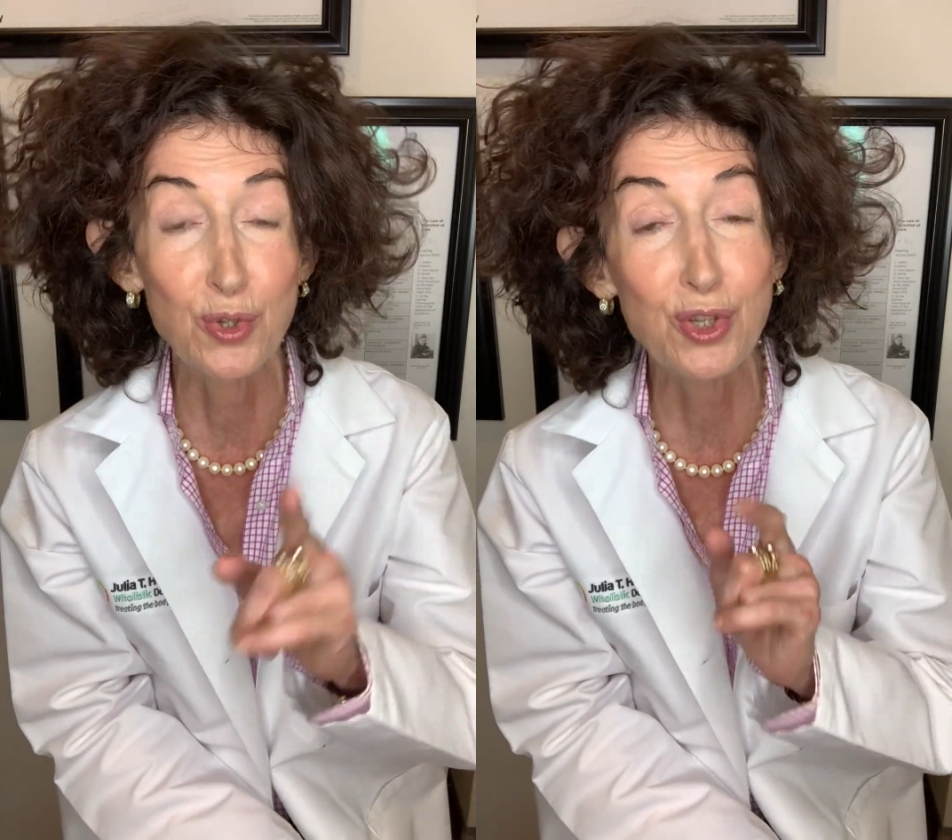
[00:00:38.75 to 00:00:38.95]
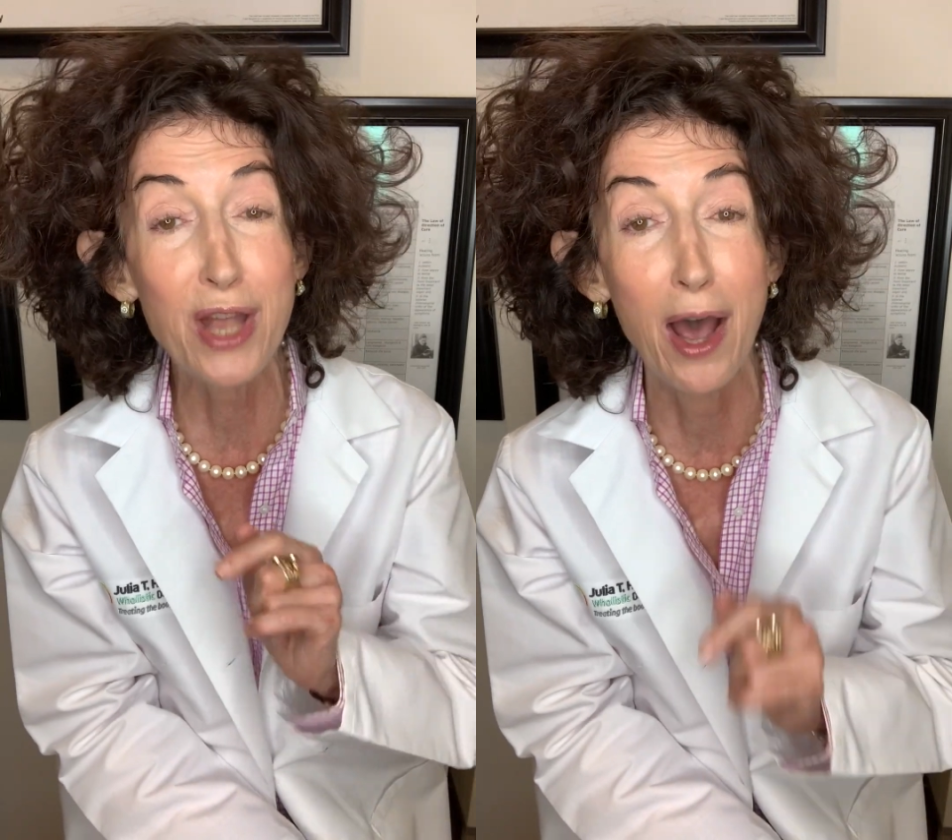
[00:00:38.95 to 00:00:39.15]

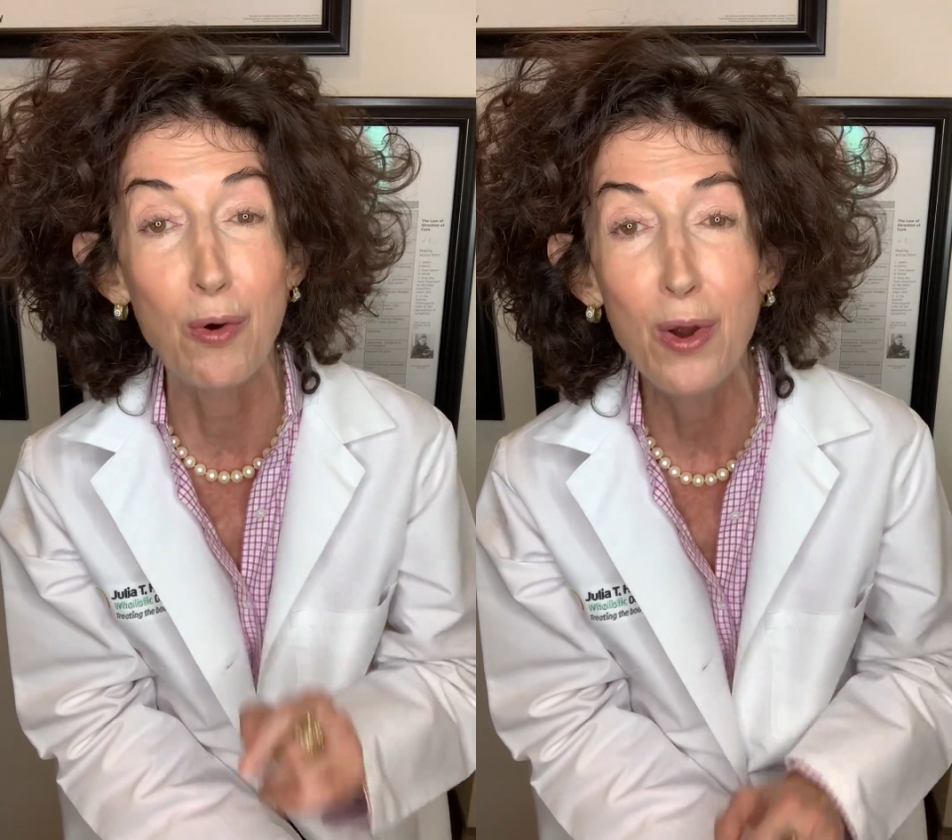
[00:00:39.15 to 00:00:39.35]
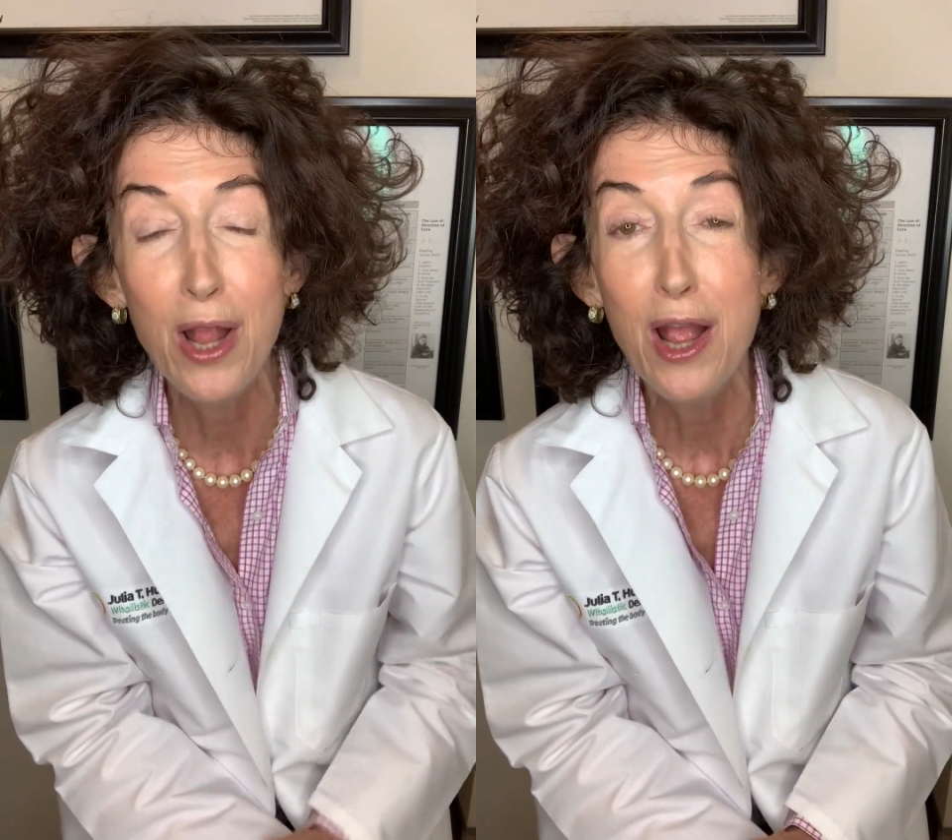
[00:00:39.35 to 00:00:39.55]
So,
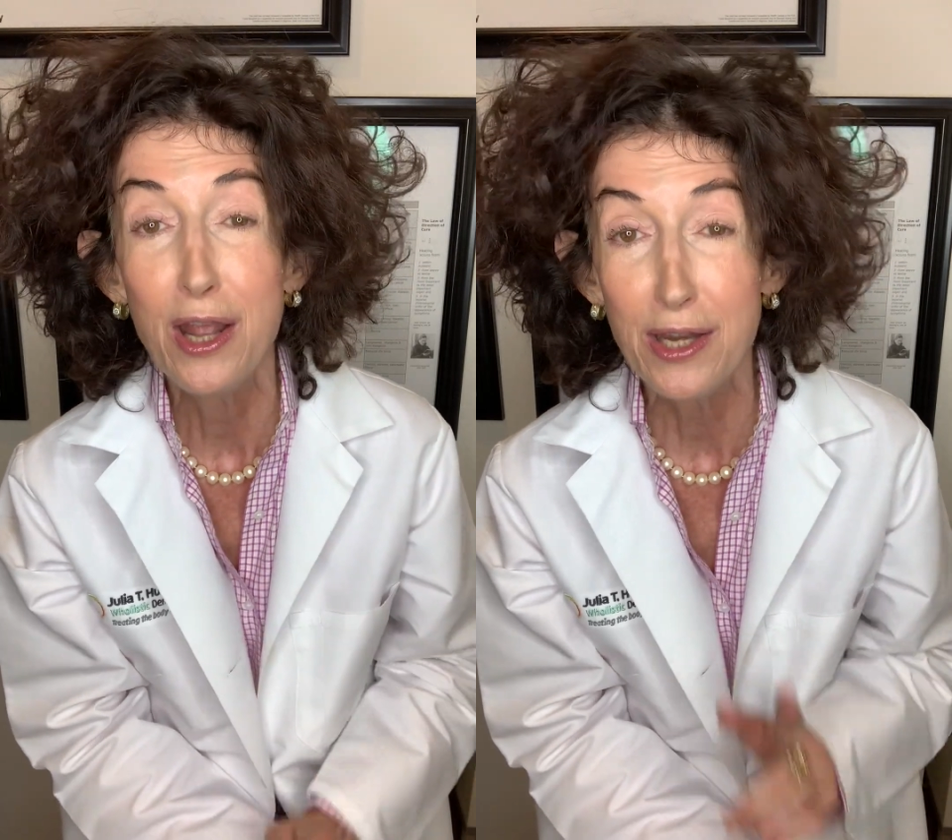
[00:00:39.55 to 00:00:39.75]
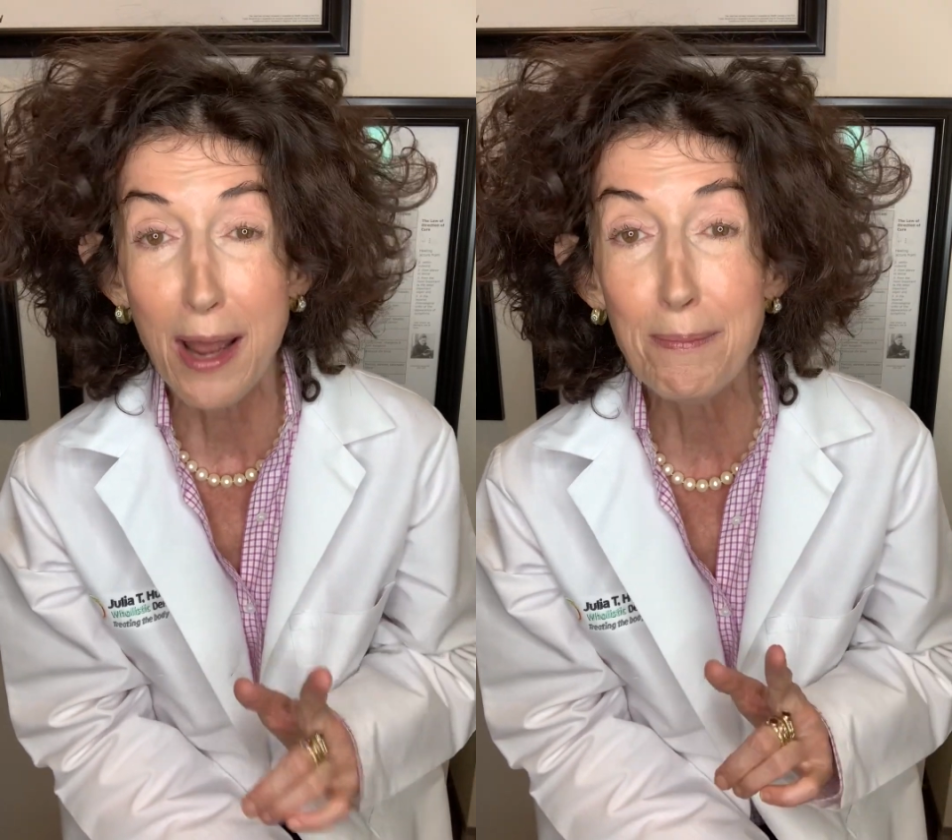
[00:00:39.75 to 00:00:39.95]

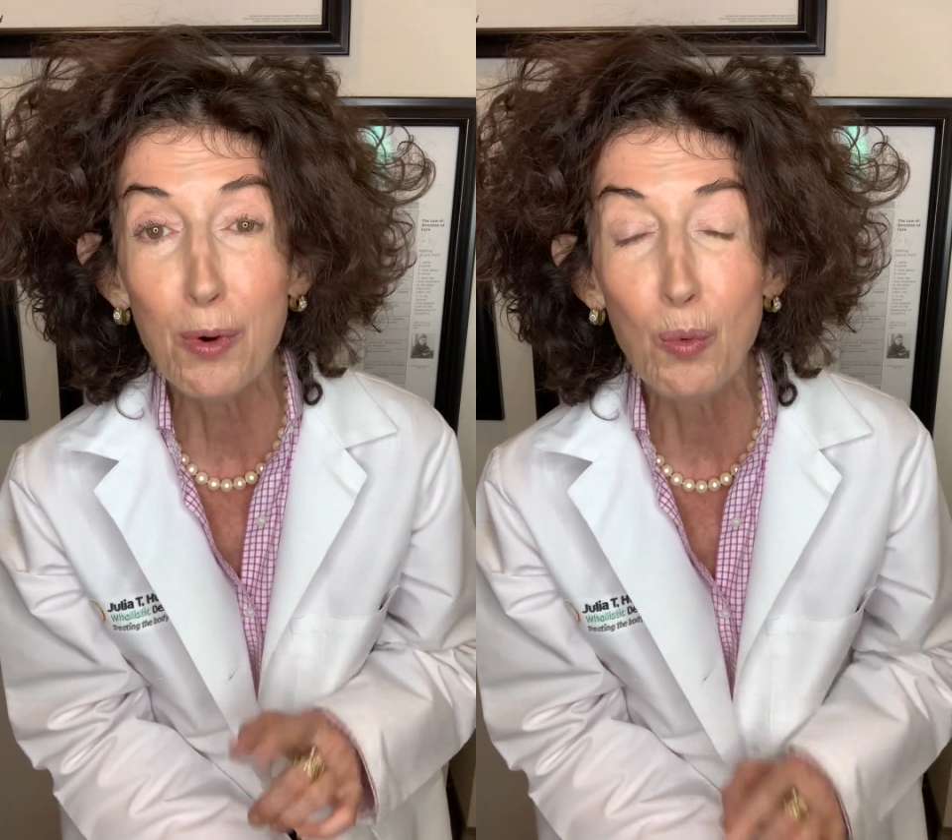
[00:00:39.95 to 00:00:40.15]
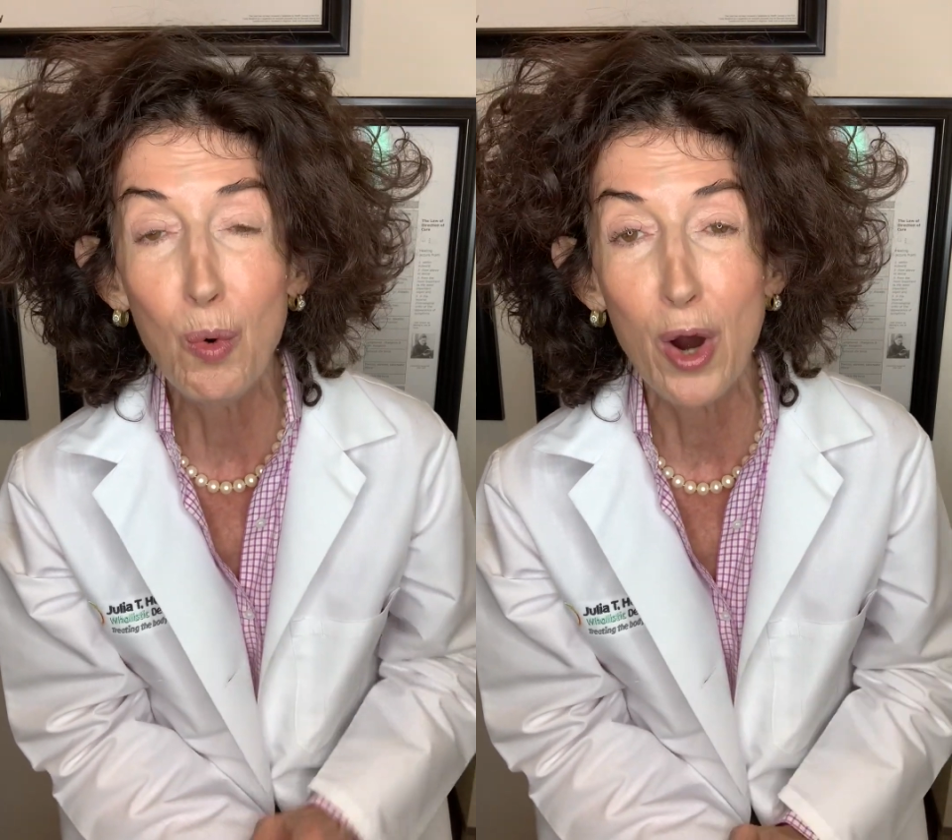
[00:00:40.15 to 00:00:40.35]
number
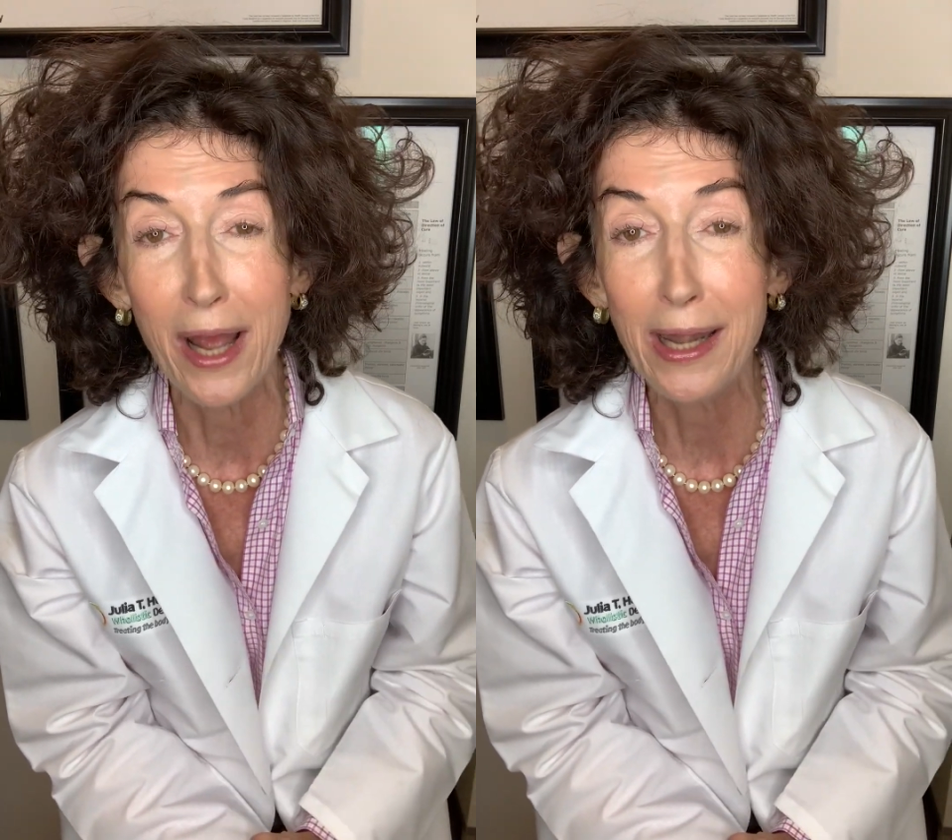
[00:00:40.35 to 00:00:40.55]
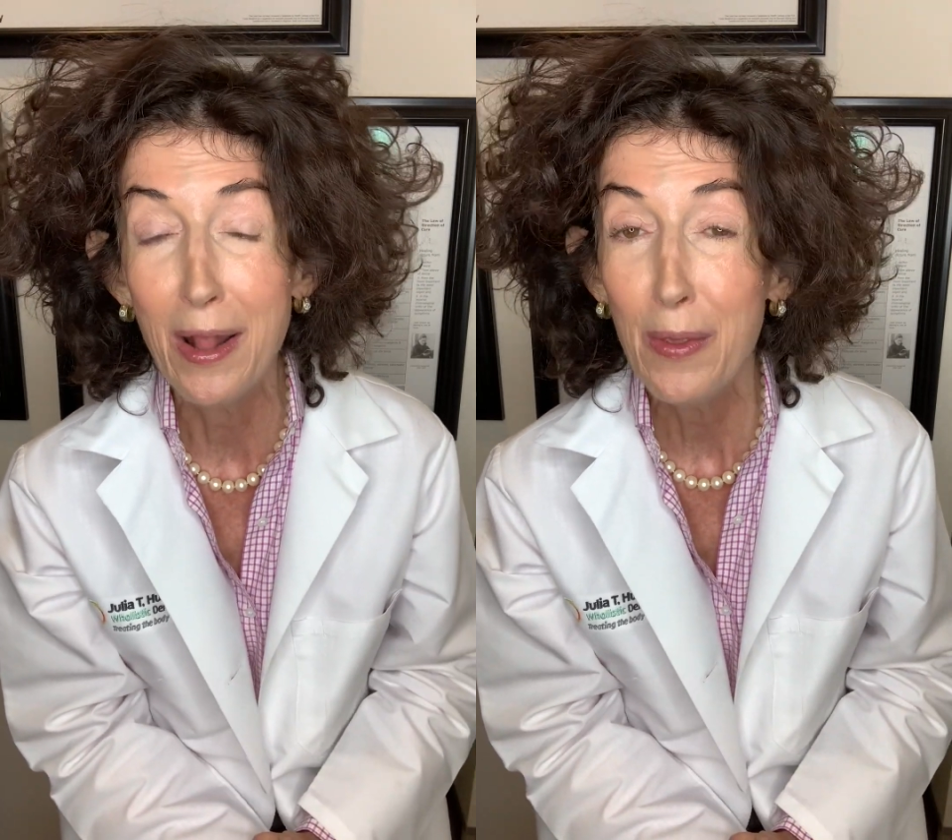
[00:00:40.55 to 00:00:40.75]
one,